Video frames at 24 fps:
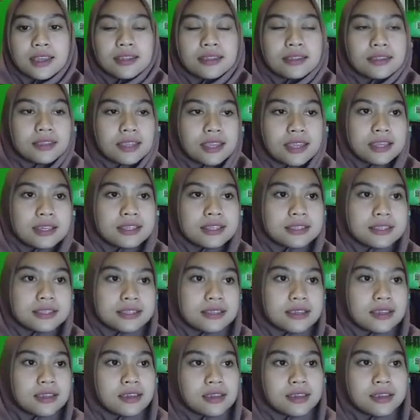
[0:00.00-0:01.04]
Next
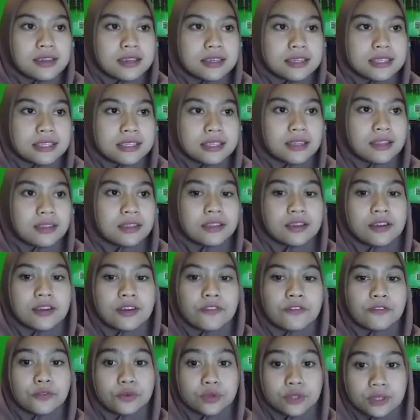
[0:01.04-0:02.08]
is
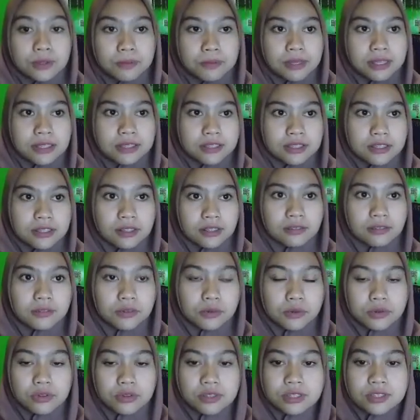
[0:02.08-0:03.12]
the fundamental
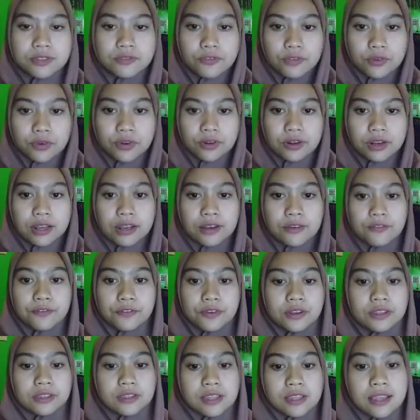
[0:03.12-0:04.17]
rules for
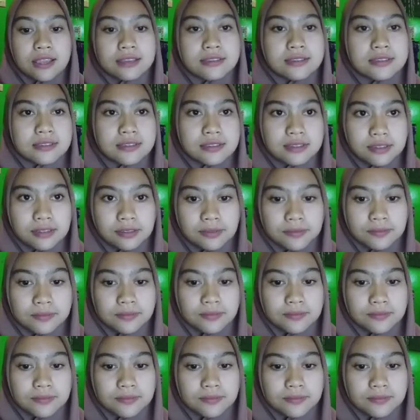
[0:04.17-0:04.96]
advertising.